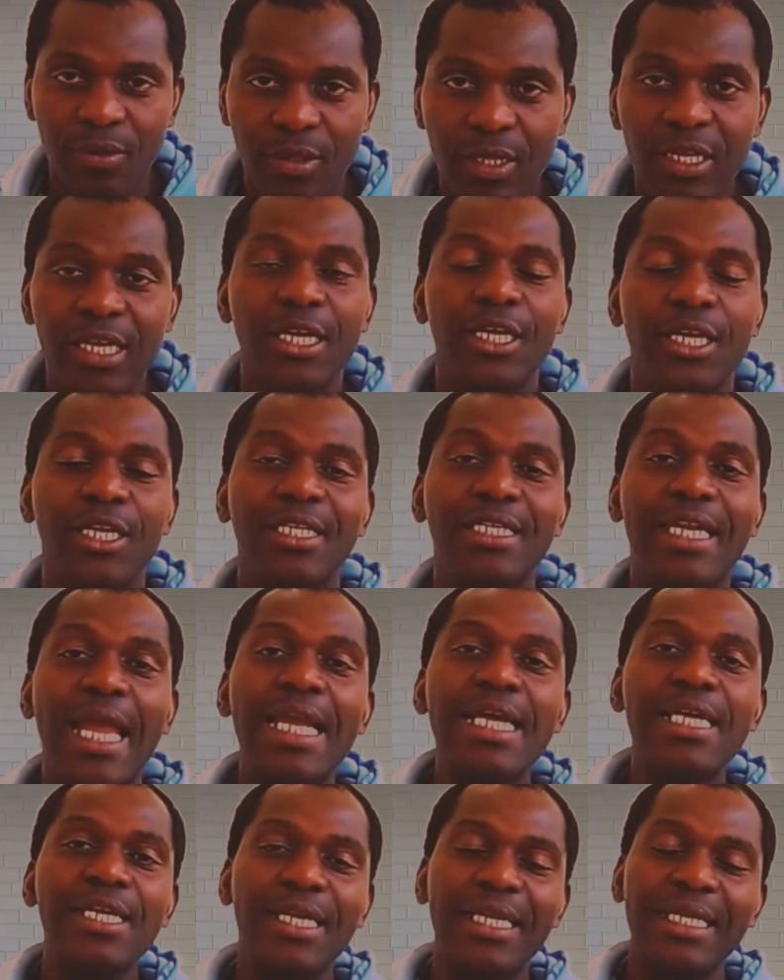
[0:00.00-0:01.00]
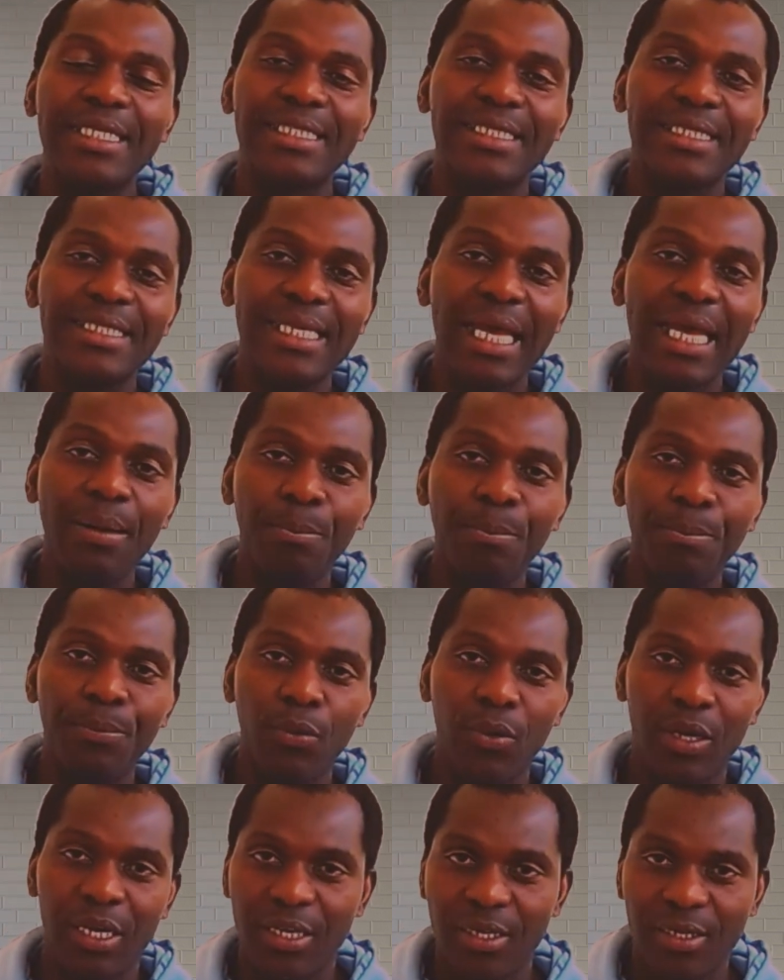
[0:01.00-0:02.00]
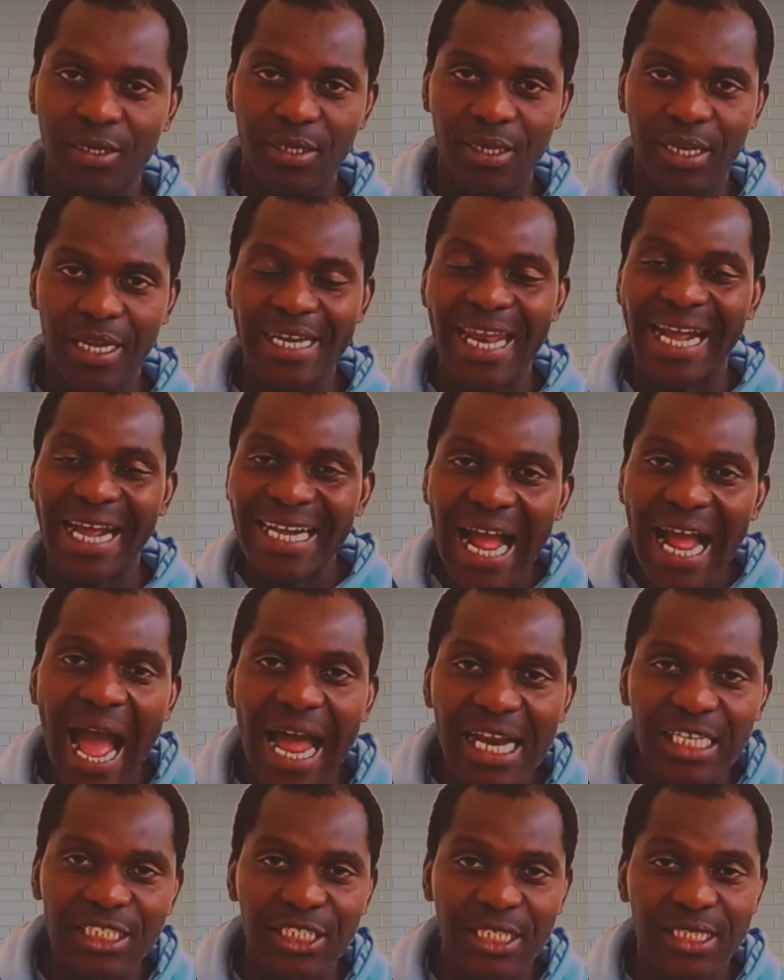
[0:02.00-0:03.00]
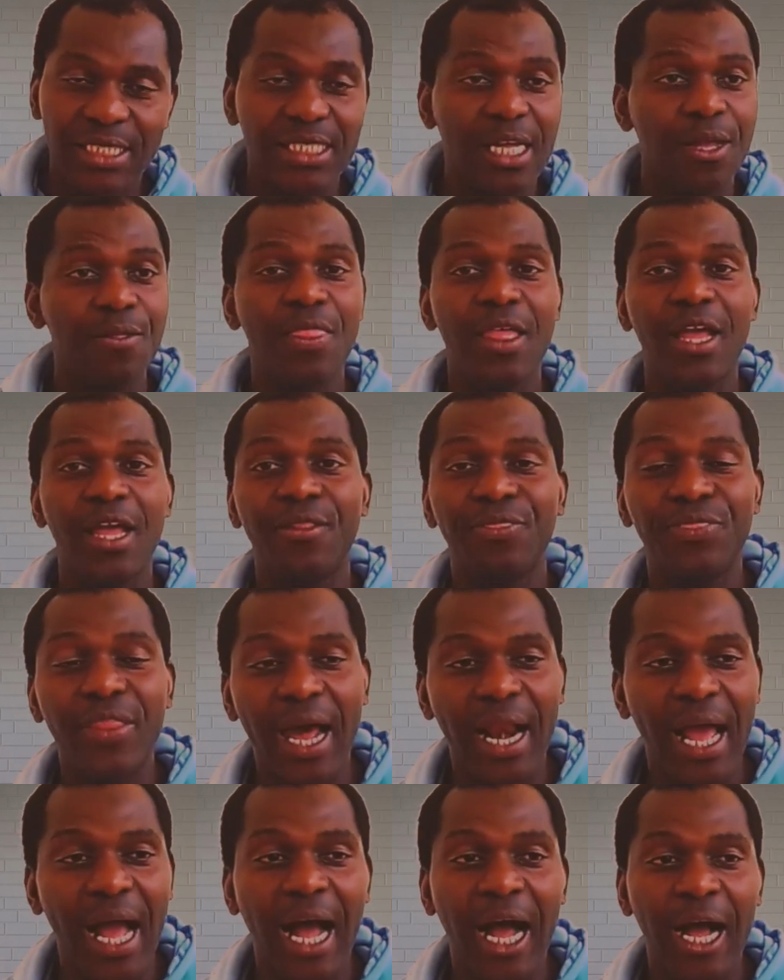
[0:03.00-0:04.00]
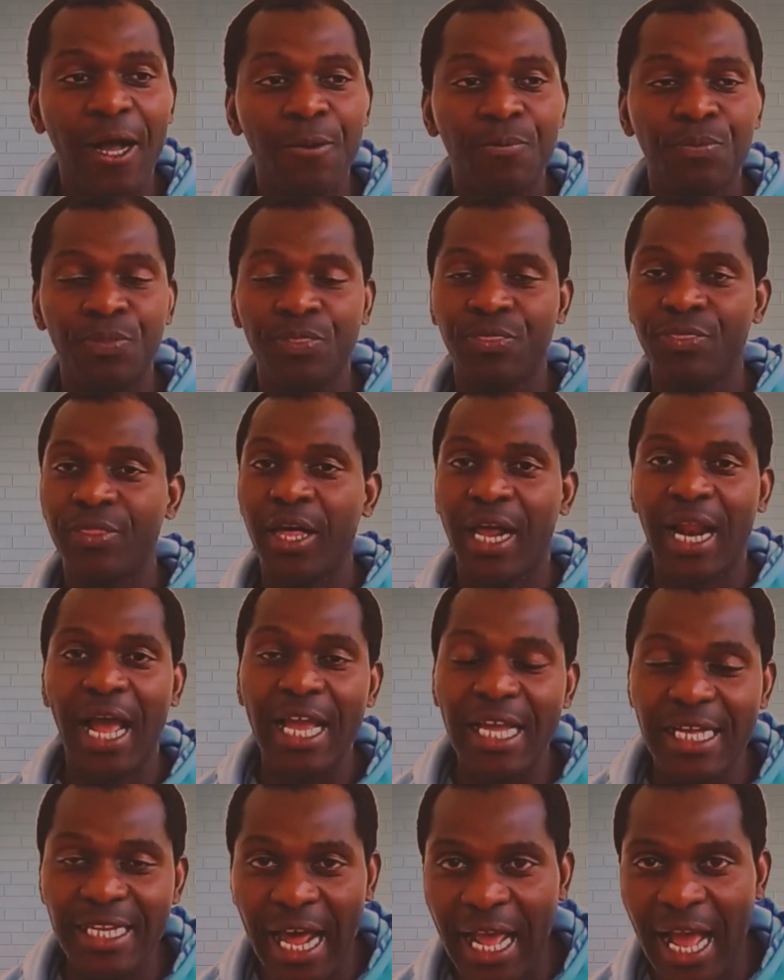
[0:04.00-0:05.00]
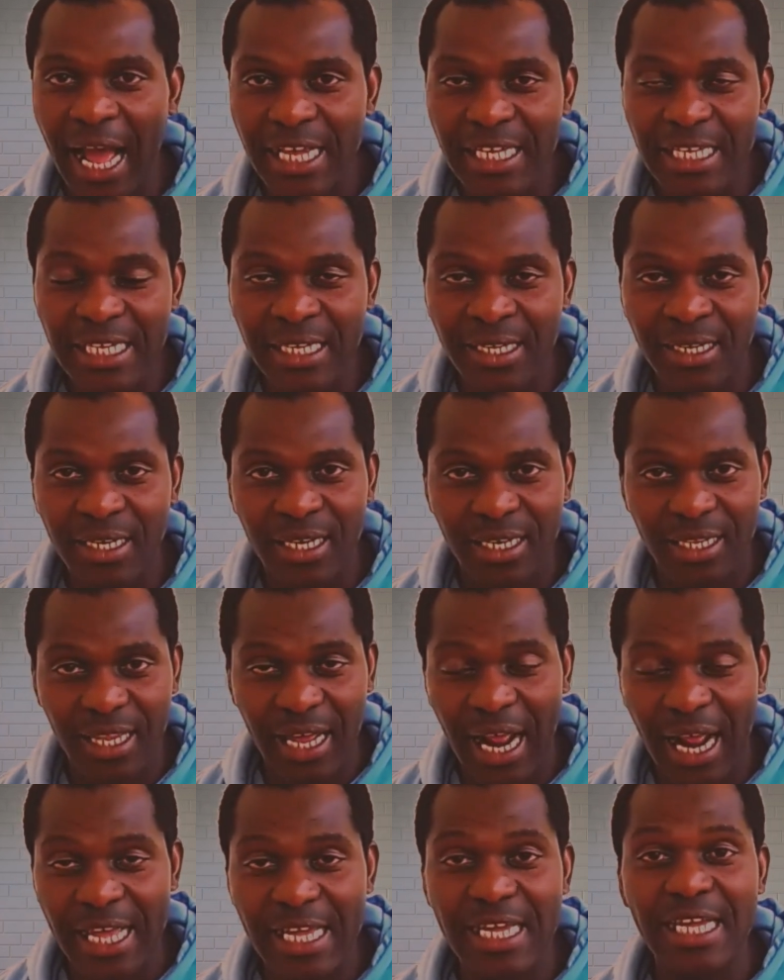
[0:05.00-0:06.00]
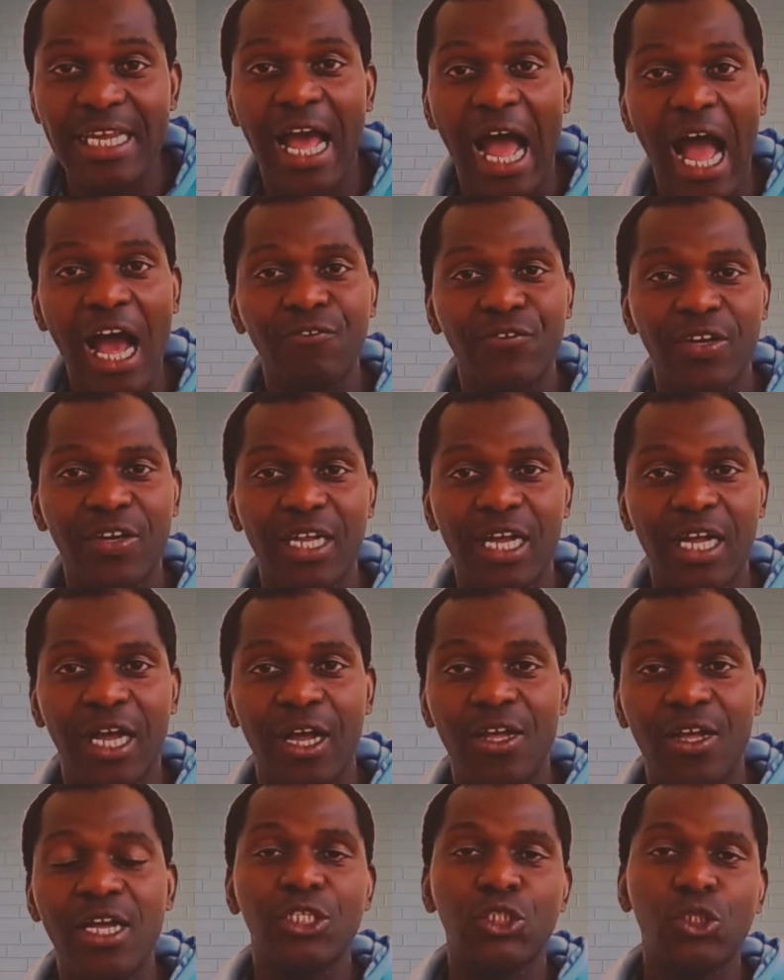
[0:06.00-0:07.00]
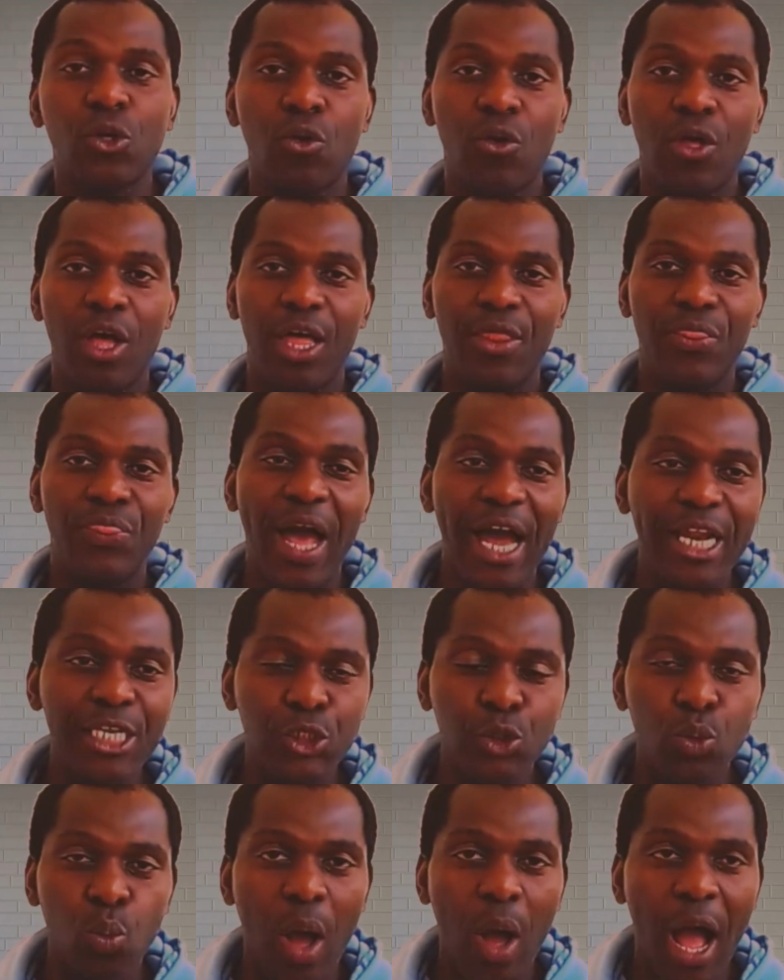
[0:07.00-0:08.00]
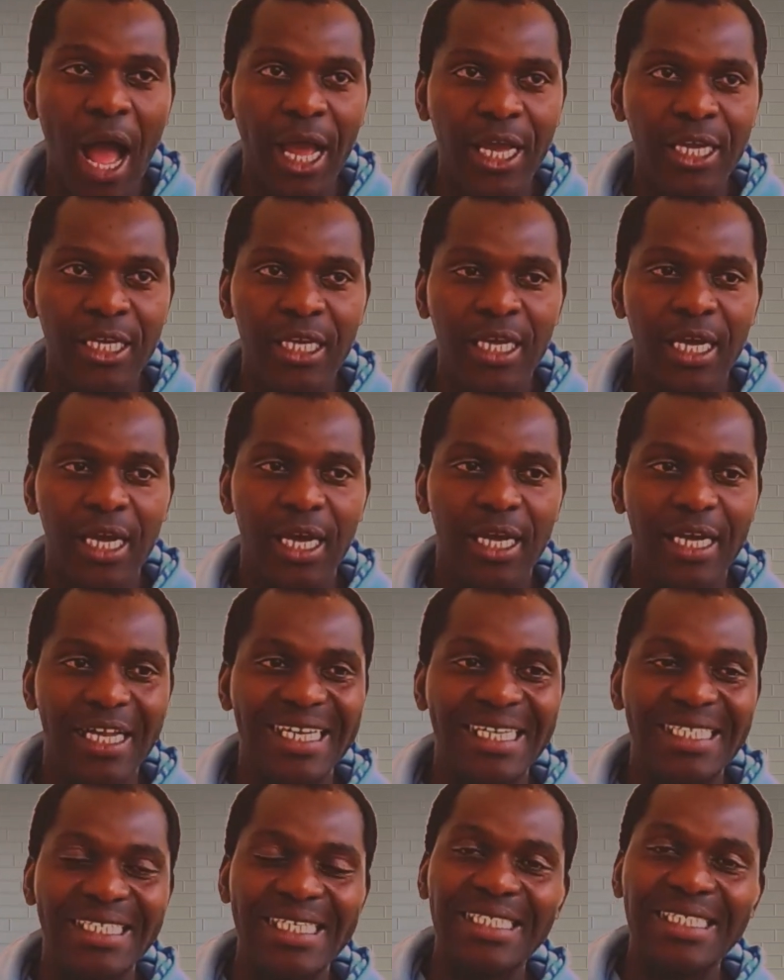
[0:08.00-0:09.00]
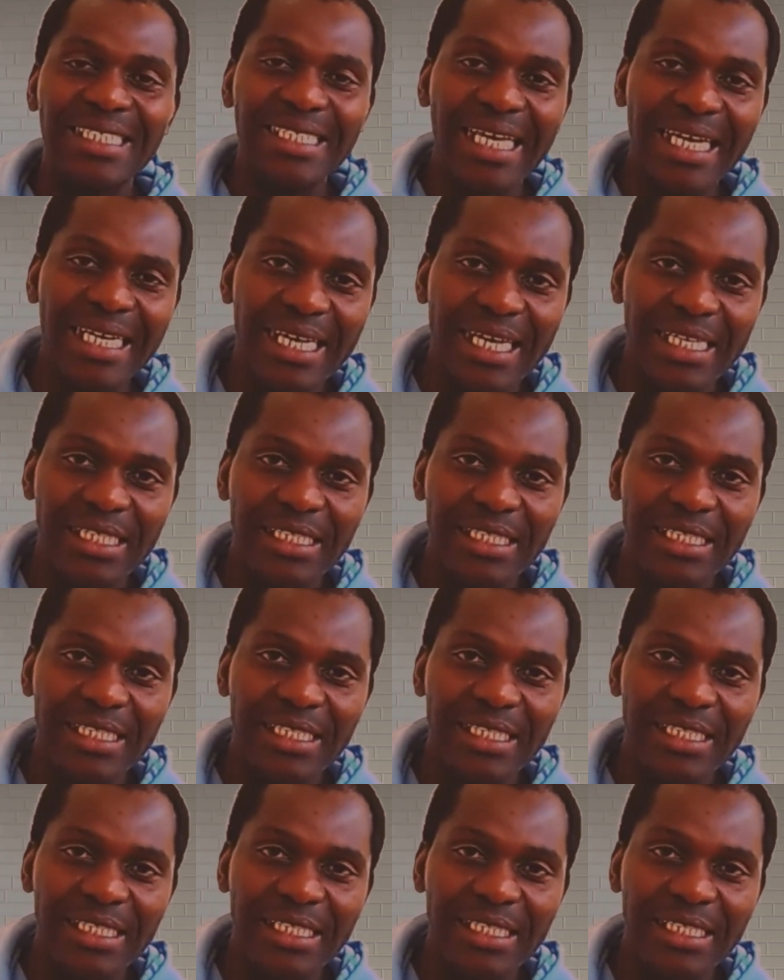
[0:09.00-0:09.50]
they resemble the cultures that are in Africa. So that is why the descendants